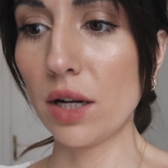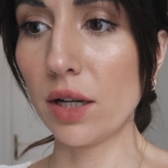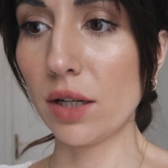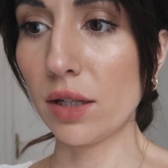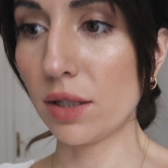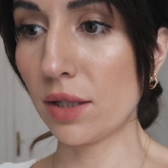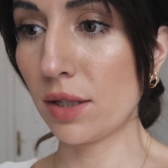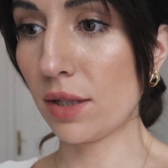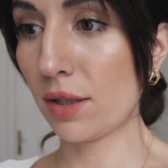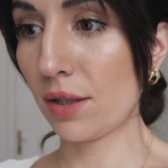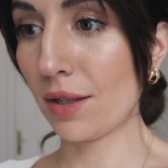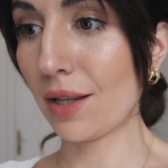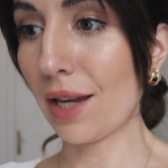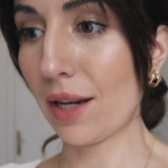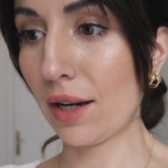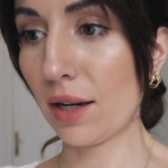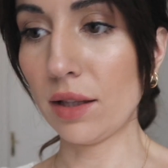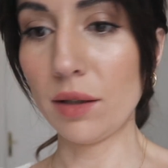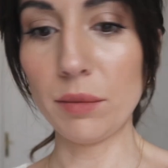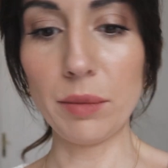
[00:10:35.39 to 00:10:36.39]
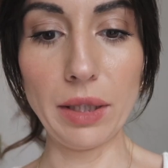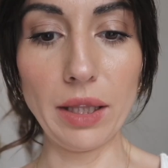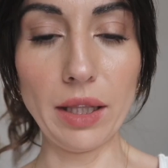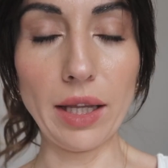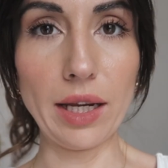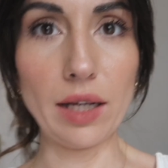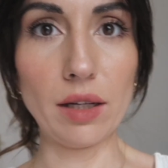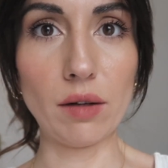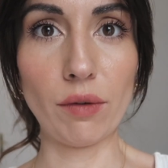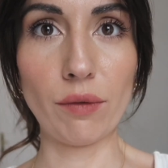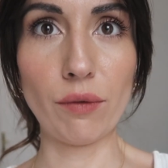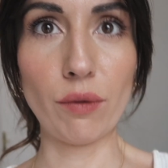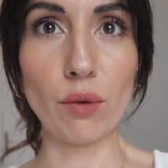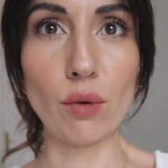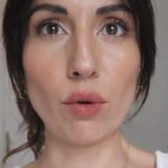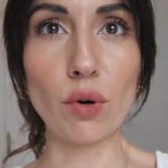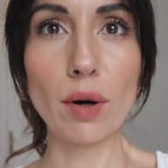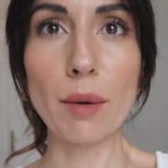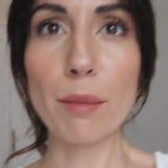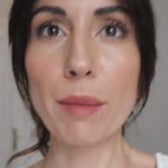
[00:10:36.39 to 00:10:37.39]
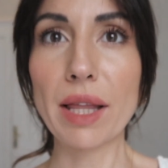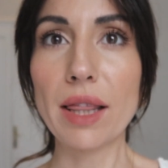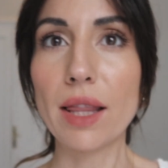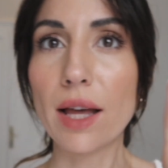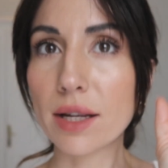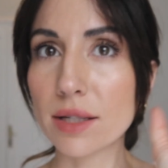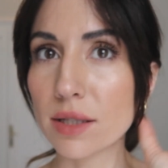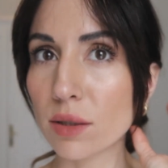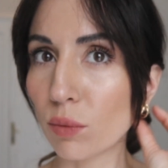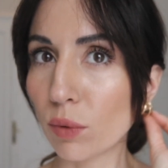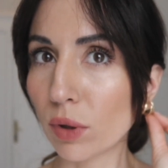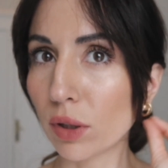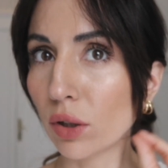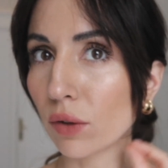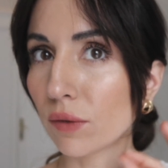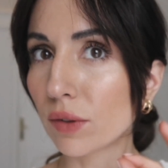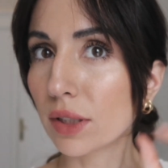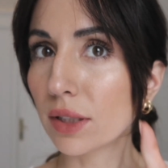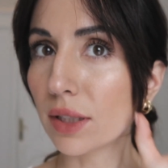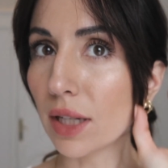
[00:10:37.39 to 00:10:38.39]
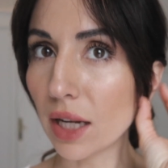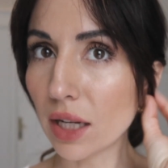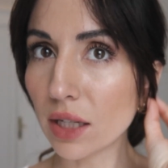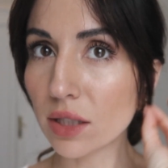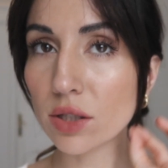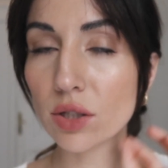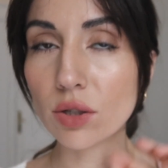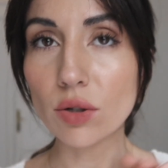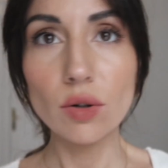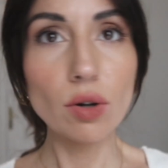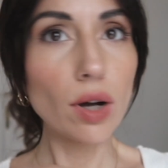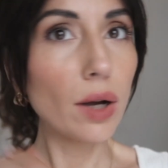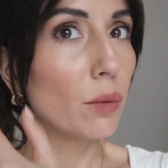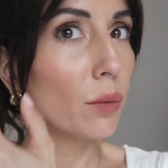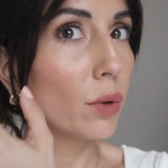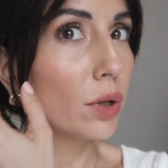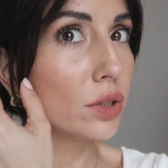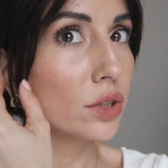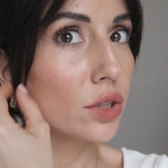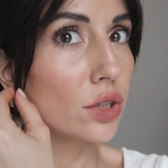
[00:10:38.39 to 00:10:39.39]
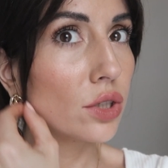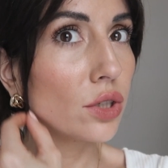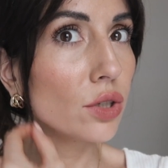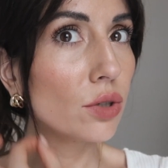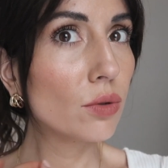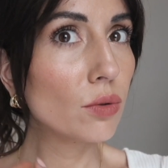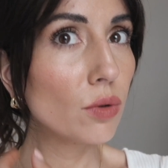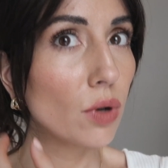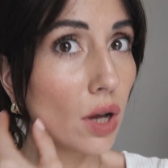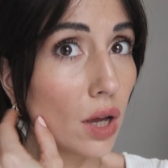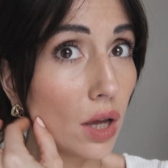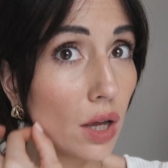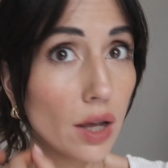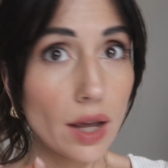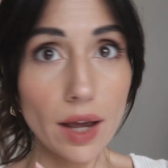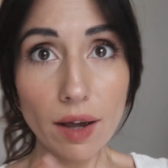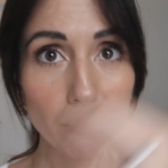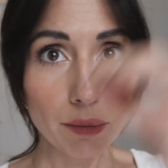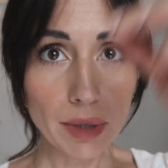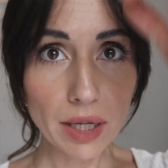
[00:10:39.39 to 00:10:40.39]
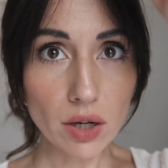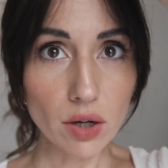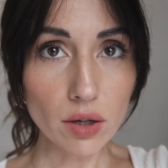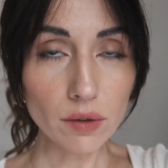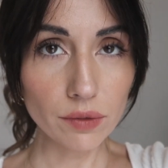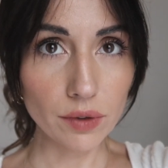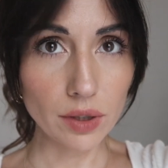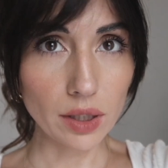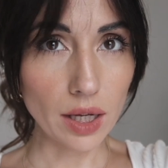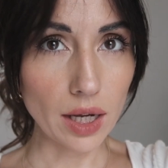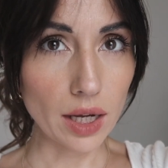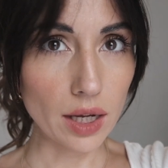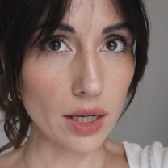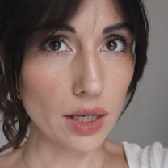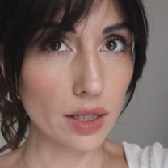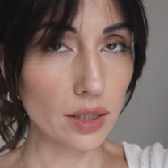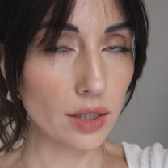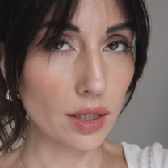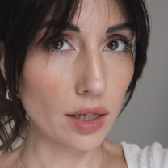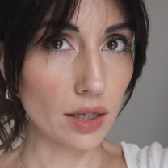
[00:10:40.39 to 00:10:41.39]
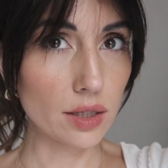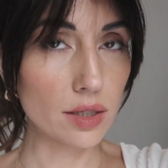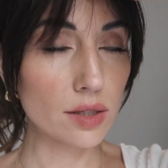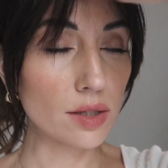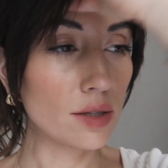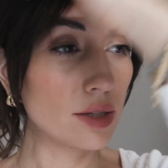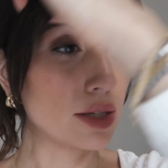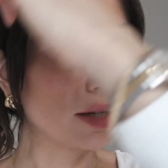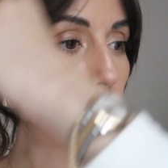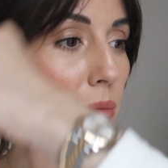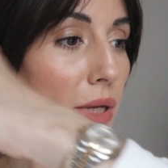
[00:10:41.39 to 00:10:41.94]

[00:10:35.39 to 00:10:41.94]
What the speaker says: It's getting a little bit late for my last one of the day, so I want to have my coffee. And then since I